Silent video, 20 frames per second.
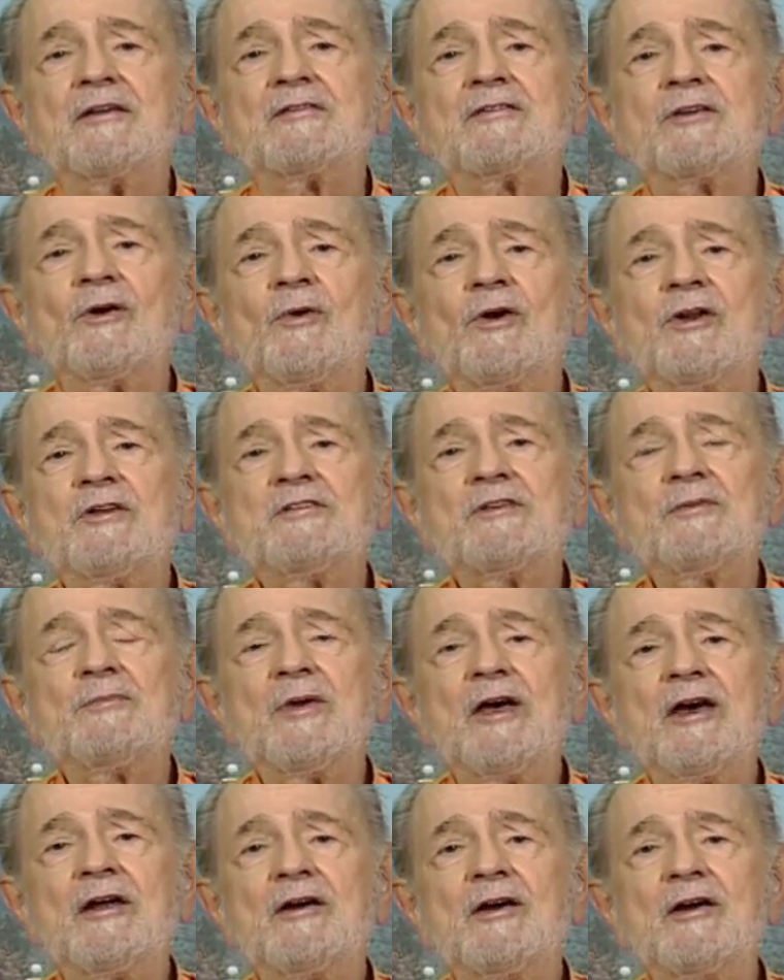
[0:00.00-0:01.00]
So what does it
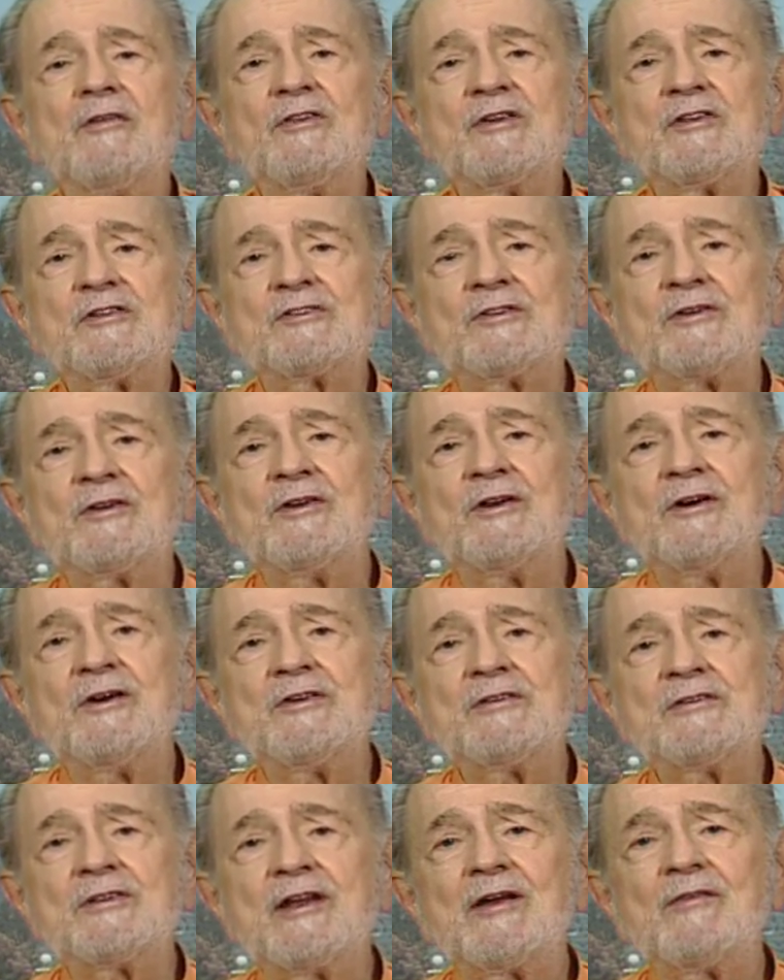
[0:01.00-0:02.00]
matter if it's sooner
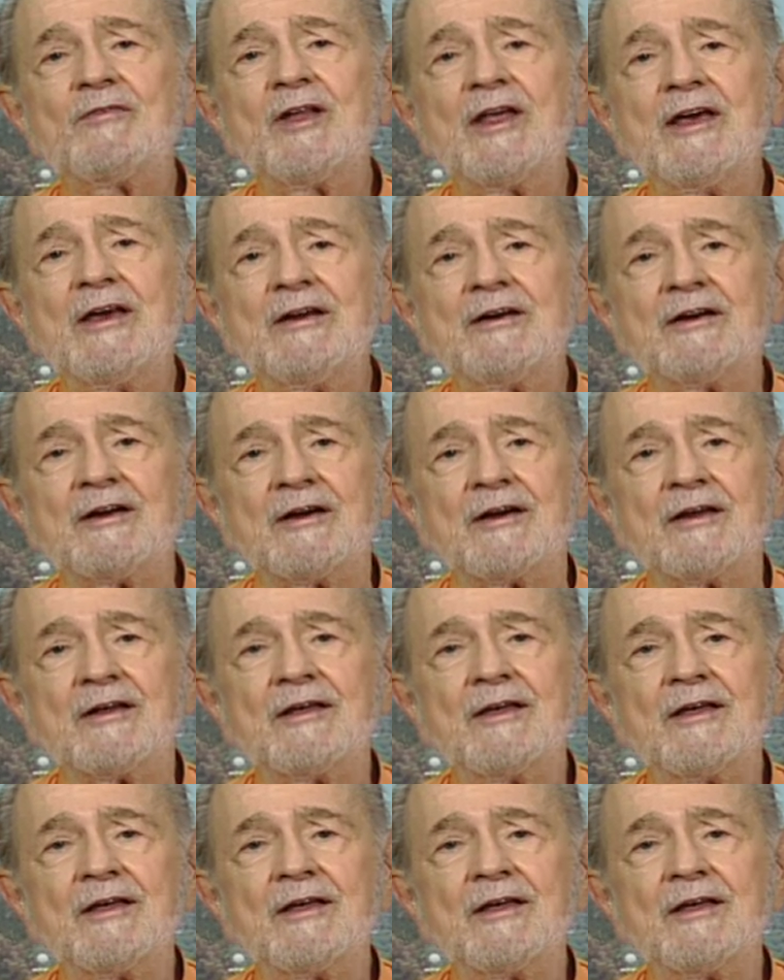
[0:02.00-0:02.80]
instead of later?